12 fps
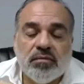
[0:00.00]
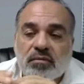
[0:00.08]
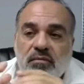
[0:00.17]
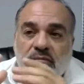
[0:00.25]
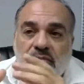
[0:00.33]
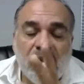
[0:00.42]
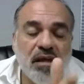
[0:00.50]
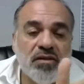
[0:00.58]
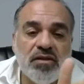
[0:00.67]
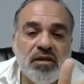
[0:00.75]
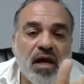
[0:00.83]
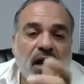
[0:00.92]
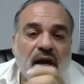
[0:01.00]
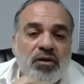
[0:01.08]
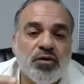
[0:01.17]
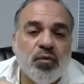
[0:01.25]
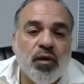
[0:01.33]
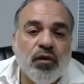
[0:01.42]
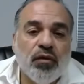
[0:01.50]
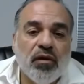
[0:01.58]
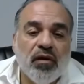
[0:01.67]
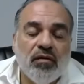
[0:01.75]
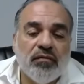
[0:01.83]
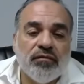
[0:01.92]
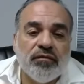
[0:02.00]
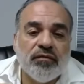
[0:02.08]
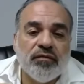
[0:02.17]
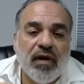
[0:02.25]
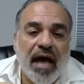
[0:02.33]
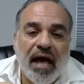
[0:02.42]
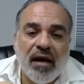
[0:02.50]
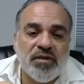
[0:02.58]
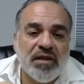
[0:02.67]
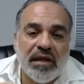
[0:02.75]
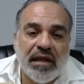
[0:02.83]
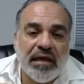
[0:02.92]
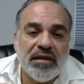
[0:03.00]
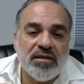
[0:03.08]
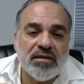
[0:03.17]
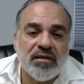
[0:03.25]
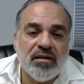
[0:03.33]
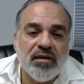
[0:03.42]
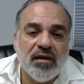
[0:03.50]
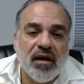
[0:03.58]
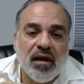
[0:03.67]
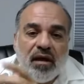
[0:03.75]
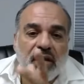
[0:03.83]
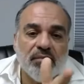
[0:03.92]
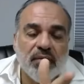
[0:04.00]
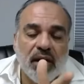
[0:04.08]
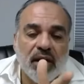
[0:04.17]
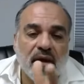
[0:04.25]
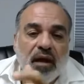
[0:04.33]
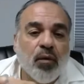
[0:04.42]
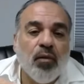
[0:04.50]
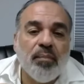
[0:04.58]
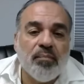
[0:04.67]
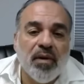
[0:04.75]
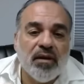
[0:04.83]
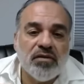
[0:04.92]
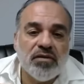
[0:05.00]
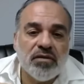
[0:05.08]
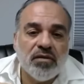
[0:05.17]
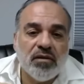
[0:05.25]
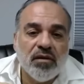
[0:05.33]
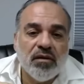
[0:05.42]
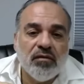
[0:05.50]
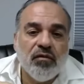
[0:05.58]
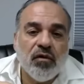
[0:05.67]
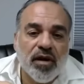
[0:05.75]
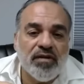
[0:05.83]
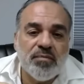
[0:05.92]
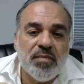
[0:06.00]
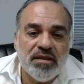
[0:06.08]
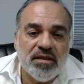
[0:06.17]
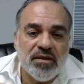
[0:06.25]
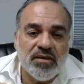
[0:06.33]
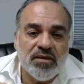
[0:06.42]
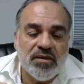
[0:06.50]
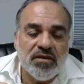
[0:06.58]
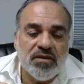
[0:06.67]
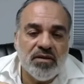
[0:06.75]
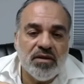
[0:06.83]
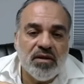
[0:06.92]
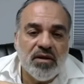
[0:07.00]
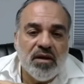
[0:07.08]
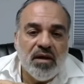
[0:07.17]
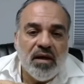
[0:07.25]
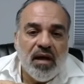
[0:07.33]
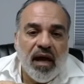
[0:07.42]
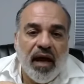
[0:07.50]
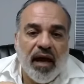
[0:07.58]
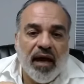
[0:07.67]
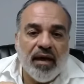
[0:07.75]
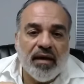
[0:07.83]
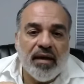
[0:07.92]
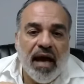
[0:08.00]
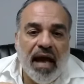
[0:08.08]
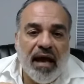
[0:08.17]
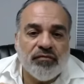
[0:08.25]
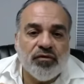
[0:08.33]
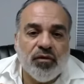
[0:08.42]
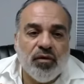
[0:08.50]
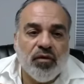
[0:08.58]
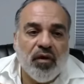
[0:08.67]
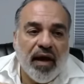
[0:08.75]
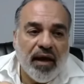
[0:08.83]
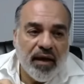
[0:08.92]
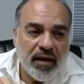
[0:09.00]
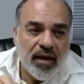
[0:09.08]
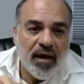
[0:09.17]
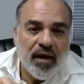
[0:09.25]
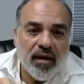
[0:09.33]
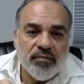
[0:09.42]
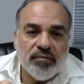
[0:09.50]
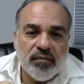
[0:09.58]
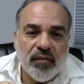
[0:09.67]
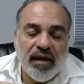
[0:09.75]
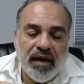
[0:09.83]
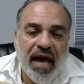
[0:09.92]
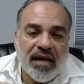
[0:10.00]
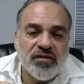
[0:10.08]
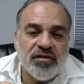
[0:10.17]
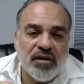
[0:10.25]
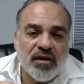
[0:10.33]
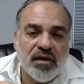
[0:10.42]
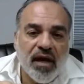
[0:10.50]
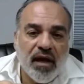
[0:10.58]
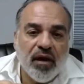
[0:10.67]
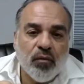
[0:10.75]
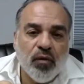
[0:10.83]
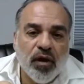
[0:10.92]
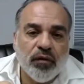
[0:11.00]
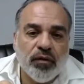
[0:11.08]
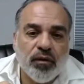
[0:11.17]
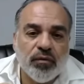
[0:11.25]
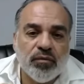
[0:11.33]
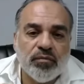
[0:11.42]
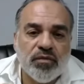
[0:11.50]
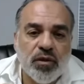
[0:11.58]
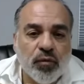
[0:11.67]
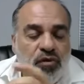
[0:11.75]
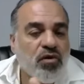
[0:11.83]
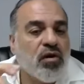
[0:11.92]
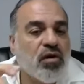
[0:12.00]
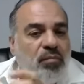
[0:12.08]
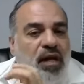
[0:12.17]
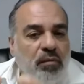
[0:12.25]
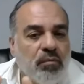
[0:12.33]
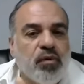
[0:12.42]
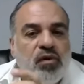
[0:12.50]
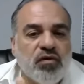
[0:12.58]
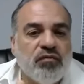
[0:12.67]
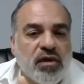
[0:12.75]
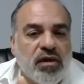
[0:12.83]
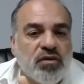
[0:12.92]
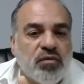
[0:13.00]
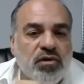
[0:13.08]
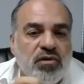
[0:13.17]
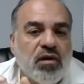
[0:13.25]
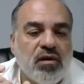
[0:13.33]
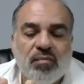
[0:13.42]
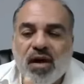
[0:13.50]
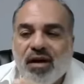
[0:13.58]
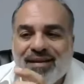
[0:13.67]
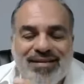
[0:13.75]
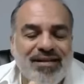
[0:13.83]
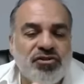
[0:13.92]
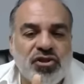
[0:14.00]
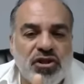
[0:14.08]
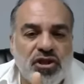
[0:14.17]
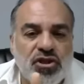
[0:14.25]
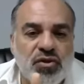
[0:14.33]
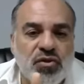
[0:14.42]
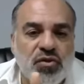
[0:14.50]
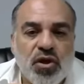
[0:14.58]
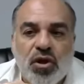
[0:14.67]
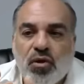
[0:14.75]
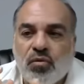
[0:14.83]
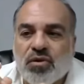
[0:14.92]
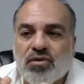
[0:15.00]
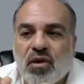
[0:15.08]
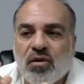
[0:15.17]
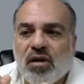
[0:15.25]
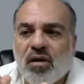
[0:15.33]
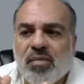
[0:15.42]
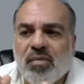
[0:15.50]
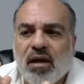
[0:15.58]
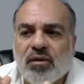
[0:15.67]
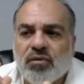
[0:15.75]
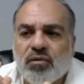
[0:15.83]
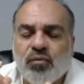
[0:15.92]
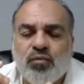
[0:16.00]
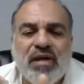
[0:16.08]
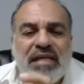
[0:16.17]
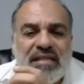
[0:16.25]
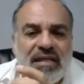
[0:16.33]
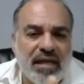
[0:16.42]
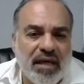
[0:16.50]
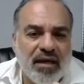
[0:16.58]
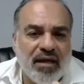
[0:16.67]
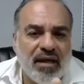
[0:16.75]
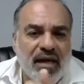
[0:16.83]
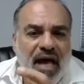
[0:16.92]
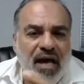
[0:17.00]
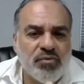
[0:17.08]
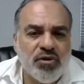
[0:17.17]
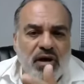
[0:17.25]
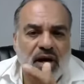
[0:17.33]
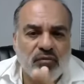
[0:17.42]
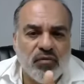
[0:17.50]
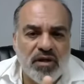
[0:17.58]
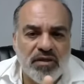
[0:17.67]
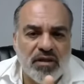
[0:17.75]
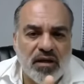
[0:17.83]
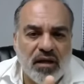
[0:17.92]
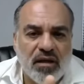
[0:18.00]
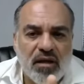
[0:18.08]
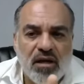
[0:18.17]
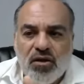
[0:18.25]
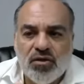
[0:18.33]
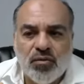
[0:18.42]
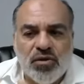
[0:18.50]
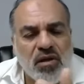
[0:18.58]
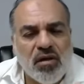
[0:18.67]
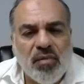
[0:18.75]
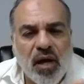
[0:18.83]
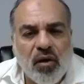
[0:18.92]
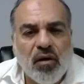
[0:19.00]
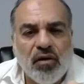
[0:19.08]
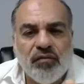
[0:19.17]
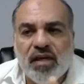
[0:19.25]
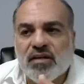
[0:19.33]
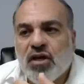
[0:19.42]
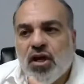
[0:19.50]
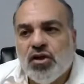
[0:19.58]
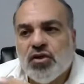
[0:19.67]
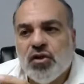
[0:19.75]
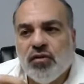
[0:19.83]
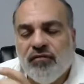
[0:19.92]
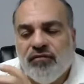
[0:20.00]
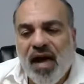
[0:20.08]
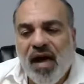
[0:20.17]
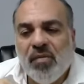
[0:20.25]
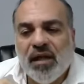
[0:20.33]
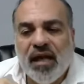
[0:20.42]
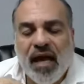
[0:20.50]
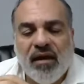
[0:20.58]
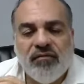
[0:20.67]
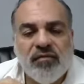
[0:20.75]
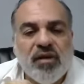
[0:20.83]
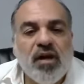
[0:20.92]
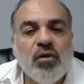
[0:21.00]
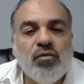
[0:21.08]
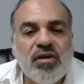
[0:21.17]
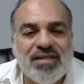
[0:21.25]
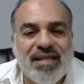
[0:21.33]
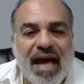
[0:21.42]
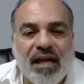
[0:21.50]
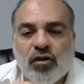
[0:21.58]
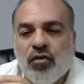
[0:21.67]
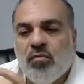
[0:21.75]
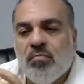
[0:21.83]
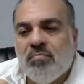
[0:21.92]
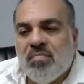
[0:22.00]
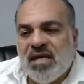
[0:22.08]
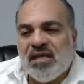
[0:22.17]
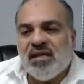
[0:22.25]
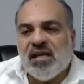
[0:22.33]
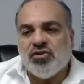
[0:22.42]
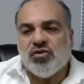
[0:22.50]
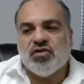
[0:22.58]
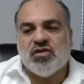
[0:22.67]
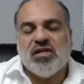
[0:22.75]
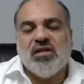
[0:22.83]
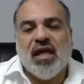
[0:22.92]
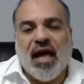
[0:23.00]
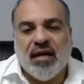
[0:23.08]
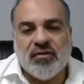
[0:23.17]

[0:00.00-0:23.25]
millions of dollars worth of obsolete equipment for his business. And after an accident that he went through. So we're talking about impulsiveness. We're talking about attention issues. We're talking about reasoning and abstract reasoning. So we're talking about all of this. So the family have noticed that. The minute that you see that,